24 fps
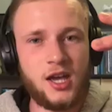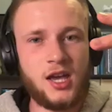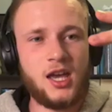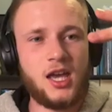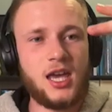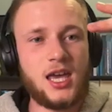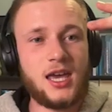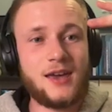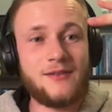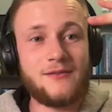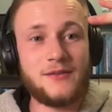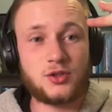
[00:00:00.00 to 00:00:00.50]

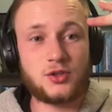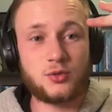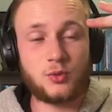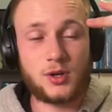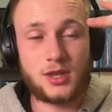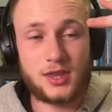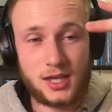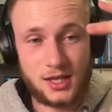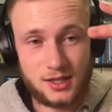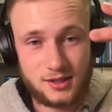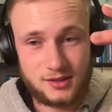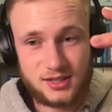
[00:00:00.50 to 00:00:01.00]
if it's
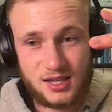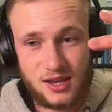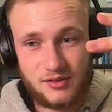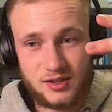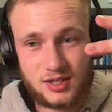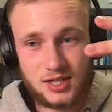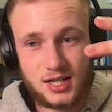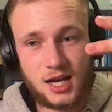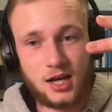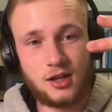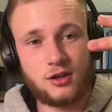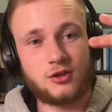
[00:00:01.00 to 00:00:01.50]
within
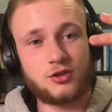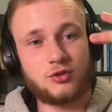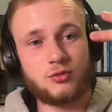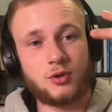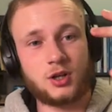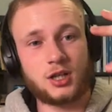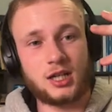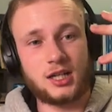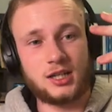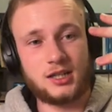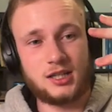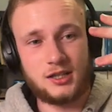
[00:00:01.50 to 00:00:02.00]
$7, we're
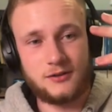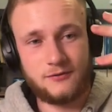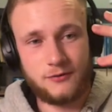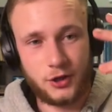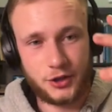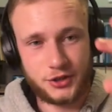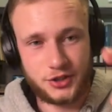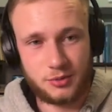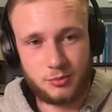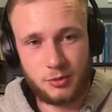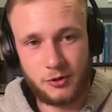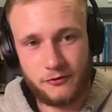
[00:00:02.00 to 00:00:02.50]
going to
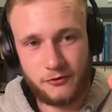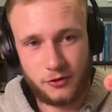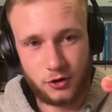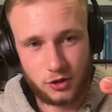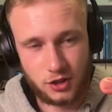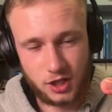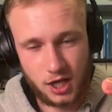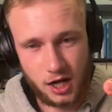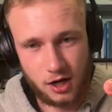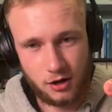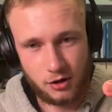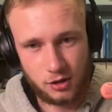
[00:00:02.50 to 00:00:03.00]
default to preferred
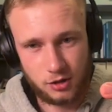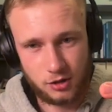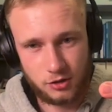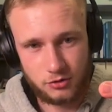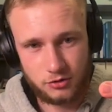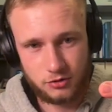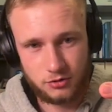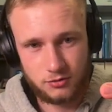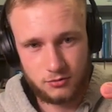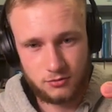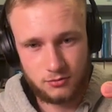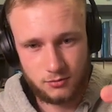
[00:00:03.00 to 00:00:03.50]

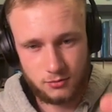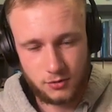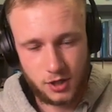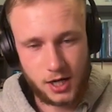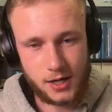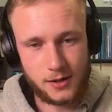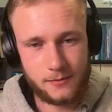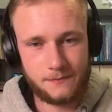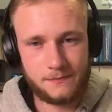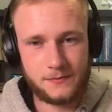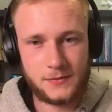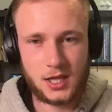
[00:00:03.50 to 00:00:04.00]
carriers,
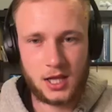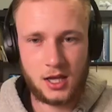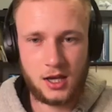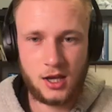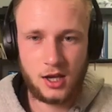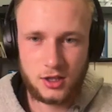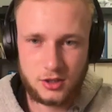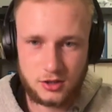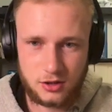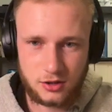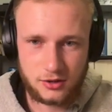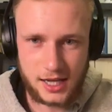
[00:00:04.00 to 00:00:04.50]
right?
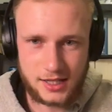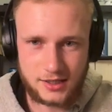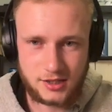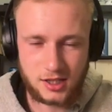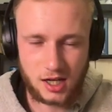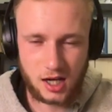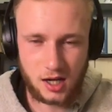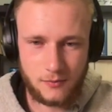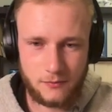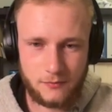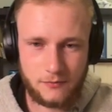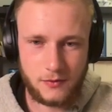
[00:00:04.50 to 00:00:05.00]
So that's
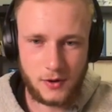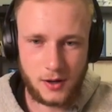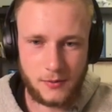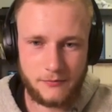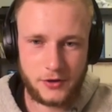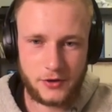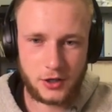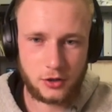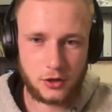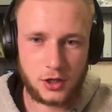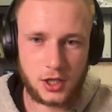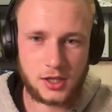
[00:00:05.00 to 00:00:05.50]
how I'm
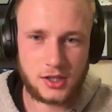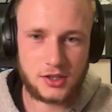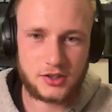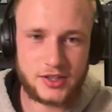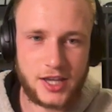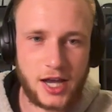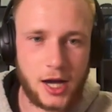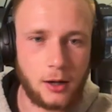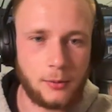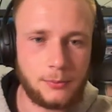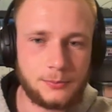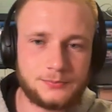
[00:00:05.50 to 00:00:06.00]
figuring this
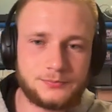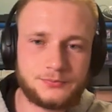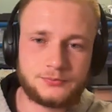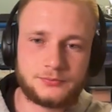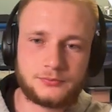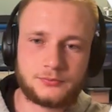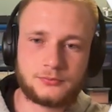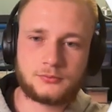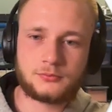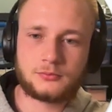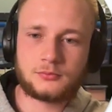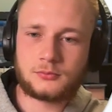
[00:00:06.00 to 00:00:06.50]
out.
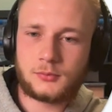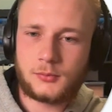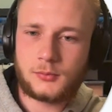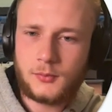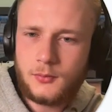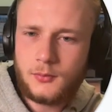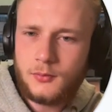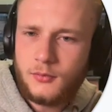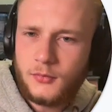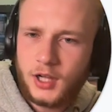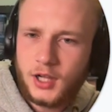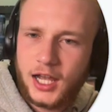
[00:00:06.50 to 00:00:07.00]

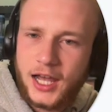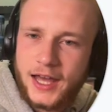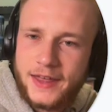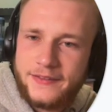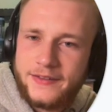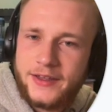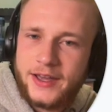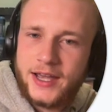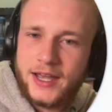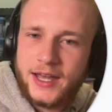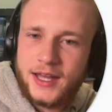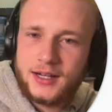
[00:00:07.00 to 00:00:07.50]
And
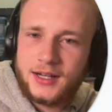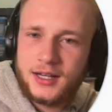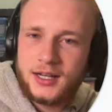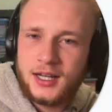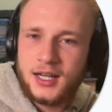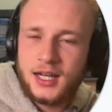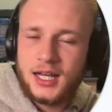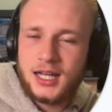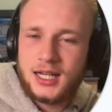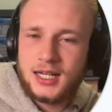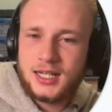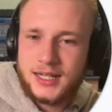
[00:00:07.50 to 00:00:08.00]
then
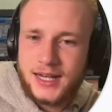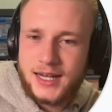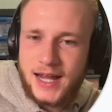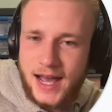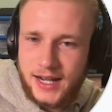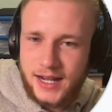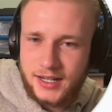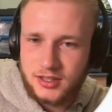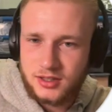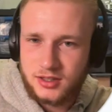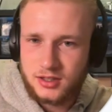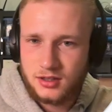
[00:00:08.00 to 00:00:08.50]

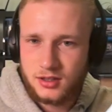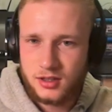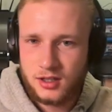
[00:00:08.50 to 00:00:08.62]
next